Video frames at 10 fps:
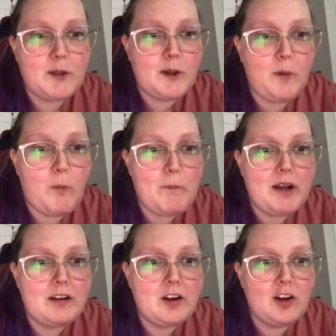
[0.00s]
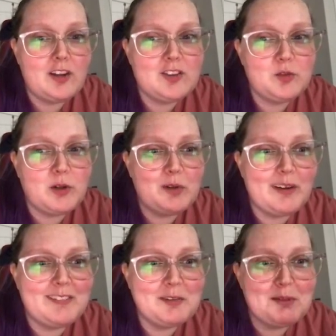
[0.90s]
Oh, I don't
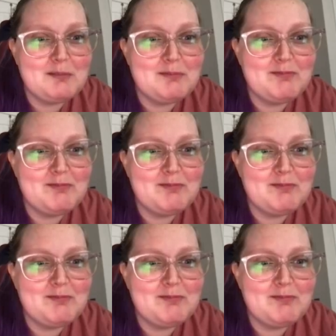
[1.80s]
have some